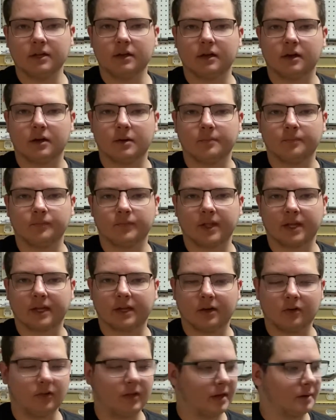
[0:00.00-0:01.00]
I get
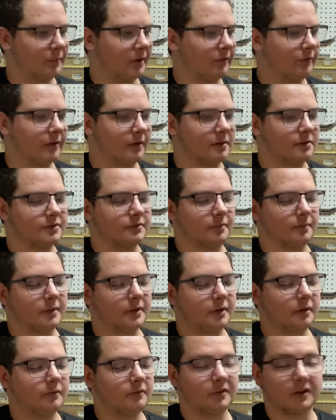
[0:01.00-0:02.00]
a lot of my files from
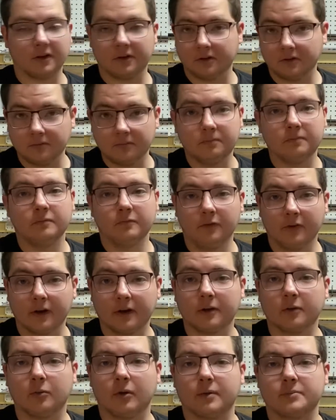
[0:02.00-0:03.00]
there. Very good
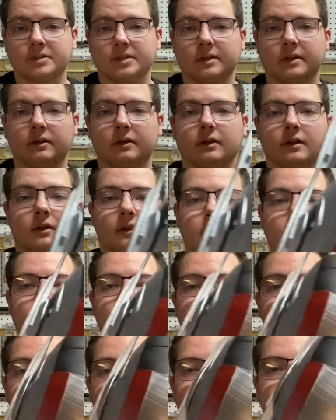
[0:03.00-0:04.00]
website.
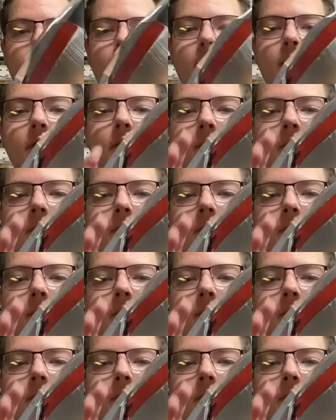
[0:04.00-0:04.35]
Highly recommend.